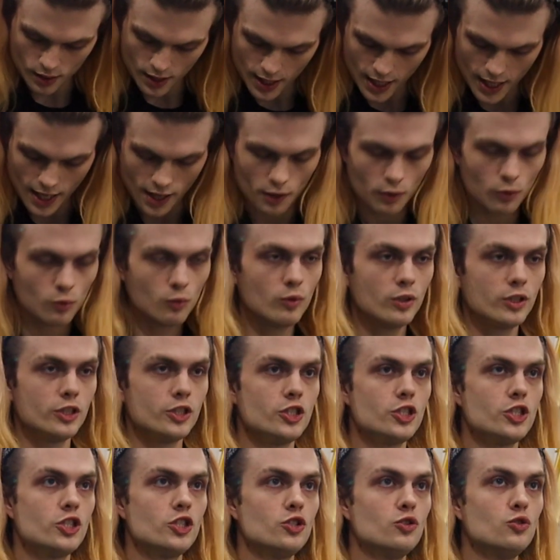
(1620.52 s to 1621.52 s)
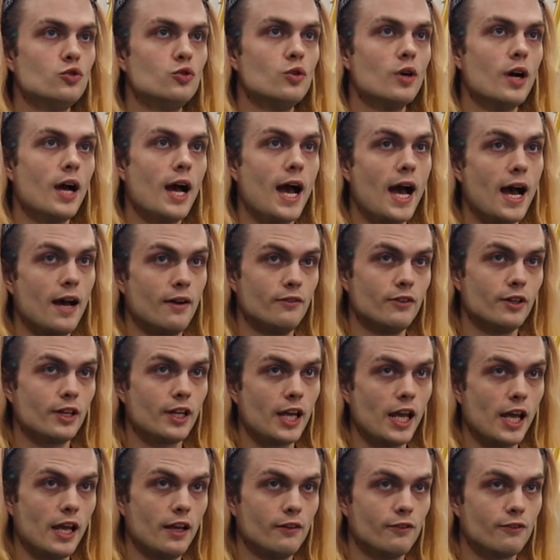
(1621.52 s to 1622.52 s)
how would you
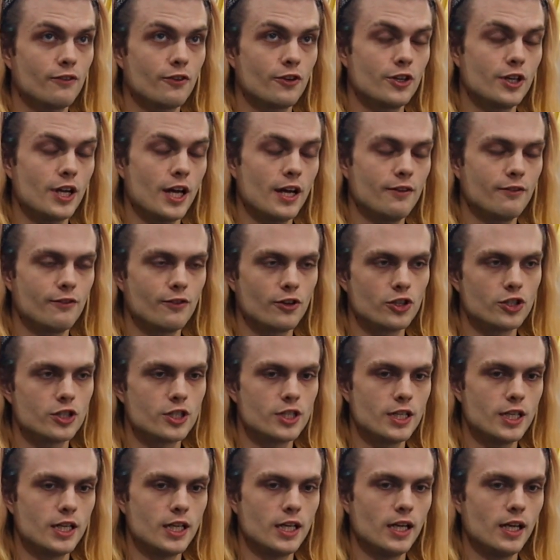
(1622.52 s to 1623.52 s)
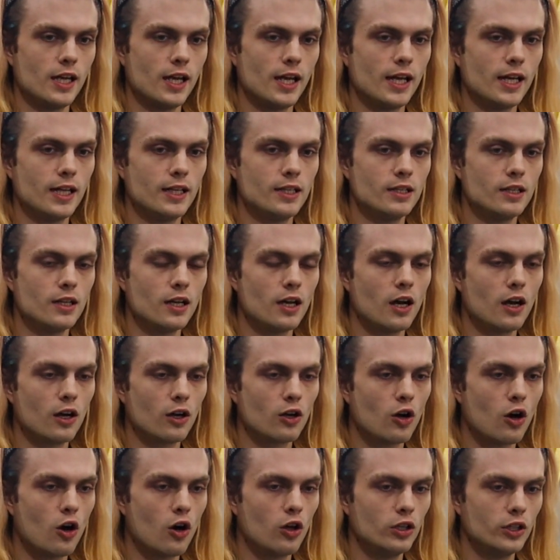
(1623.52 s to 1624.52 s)
advocate for diversity in a
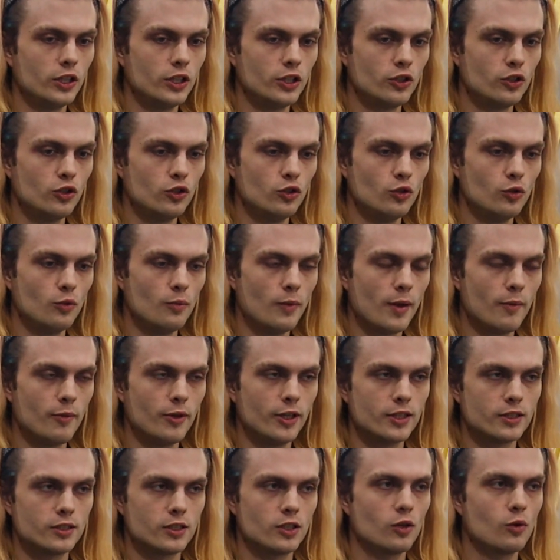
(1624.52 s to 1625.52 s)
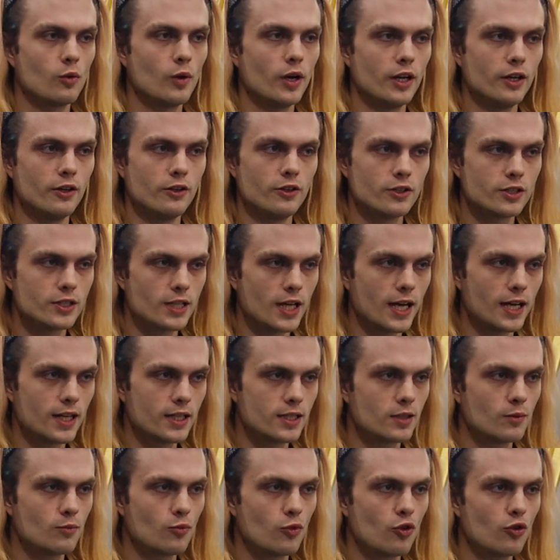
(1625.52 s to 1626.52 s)
colleague who maybe doesn't quite understand
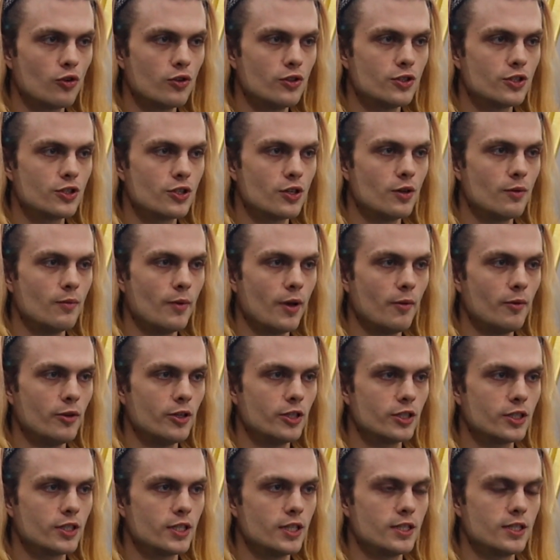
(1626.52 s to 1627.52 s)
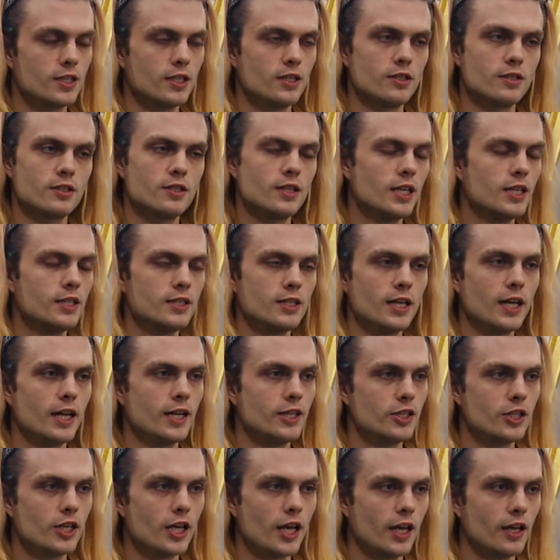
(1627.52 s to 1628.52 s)
its importance, or maybe just isn't
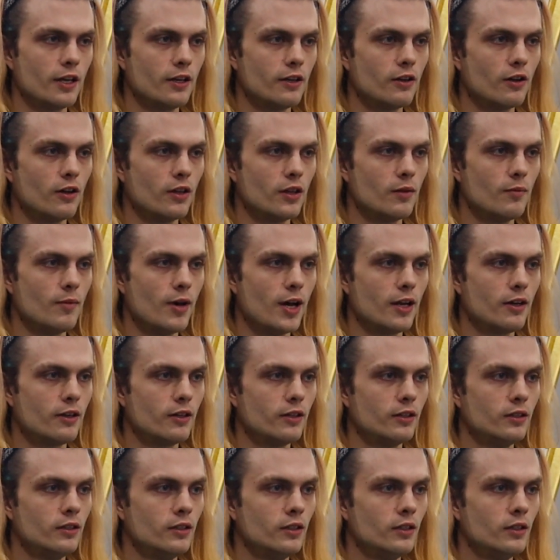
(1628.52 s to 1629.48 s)
educated on the matter?